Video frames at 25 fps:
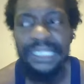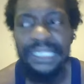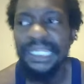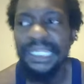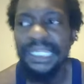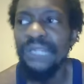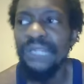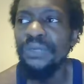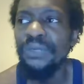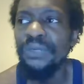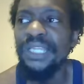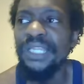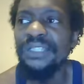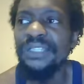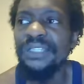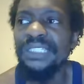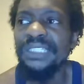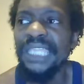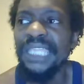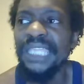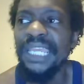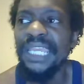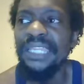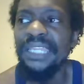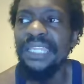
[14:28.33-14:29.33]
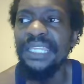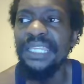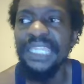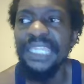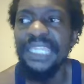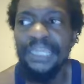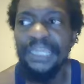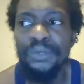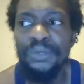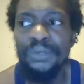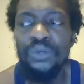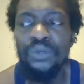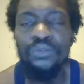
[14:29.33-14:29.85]
They don't understand the
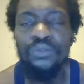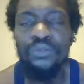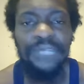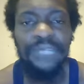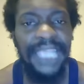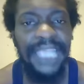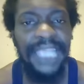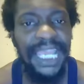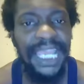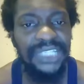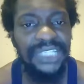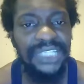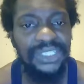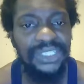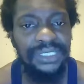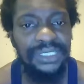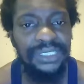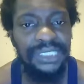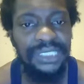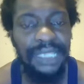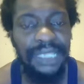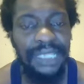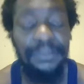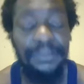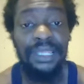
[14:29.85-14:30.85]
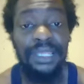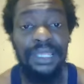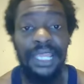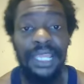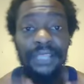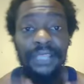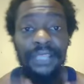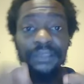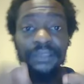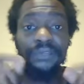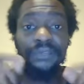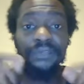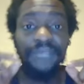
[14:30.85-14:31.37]
chemical reactions and
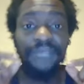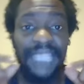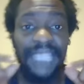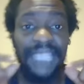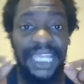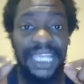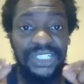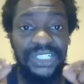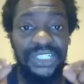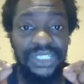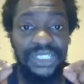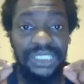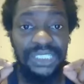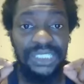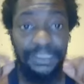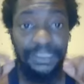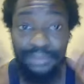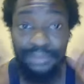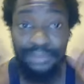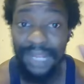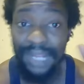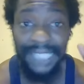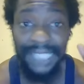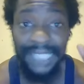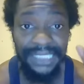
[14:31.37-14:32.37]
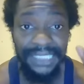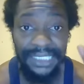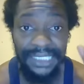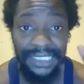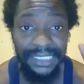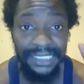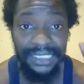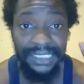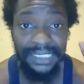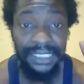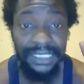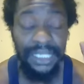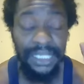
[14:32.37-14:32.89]
molecular reactions and
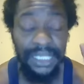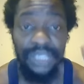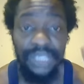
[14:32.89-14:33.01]
processes.